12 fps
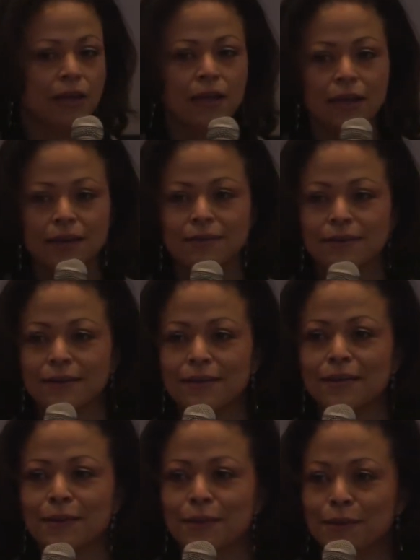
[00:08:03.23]
And I
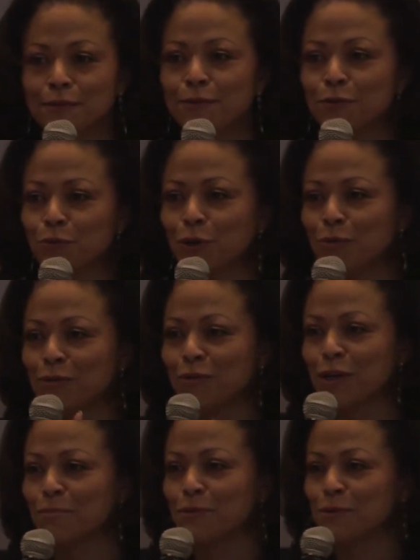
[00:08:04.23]
said, this is where we've
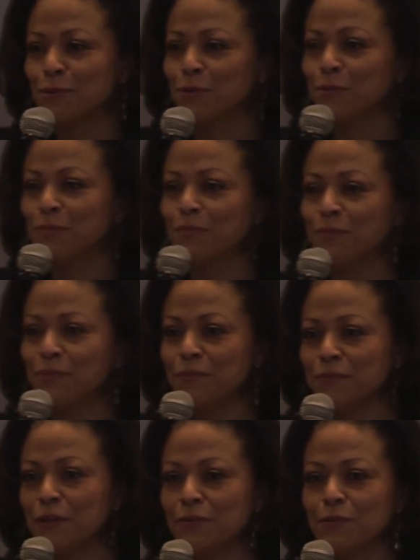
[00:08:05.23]
come to
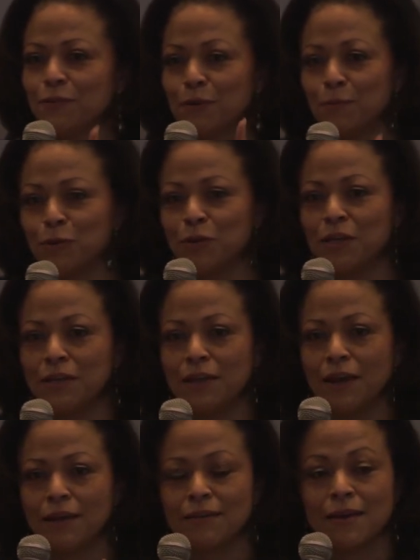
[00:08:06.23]
in this community
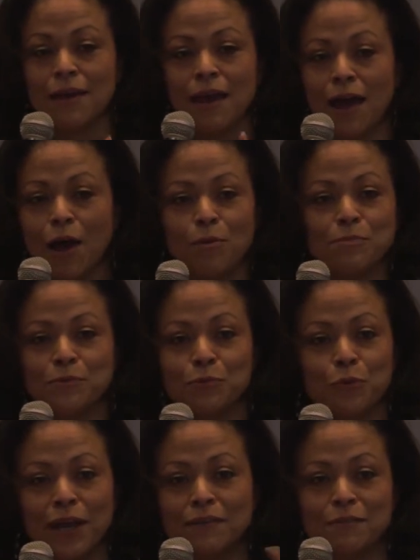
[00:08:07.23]
that helped
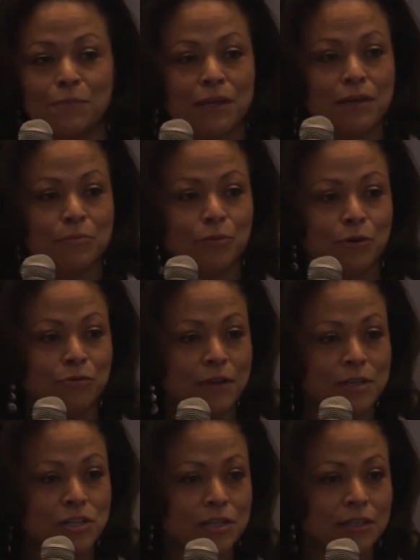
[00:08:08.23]
raise me
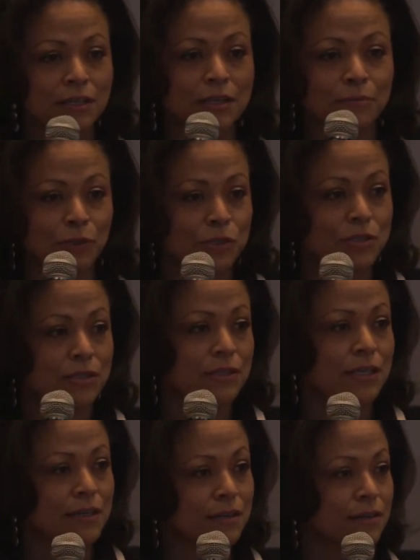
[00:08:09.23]
professionally and
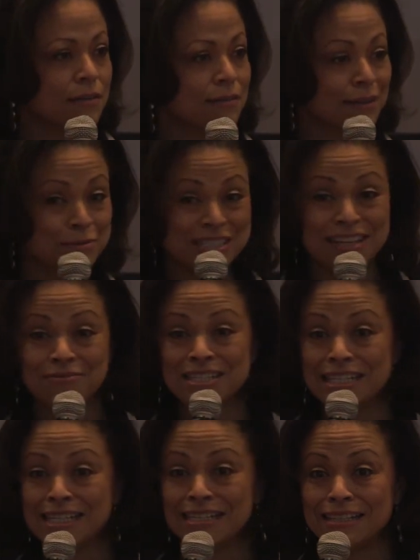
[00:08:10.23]
personally since I was
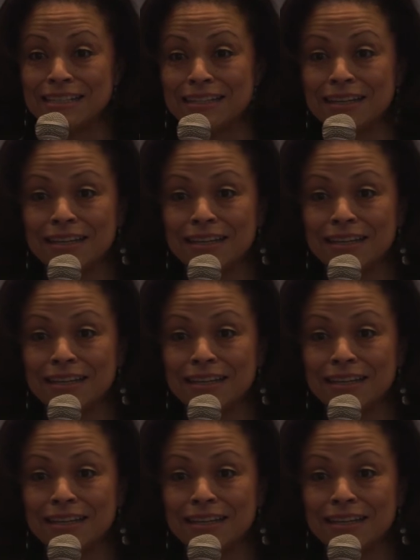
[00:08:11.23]
17.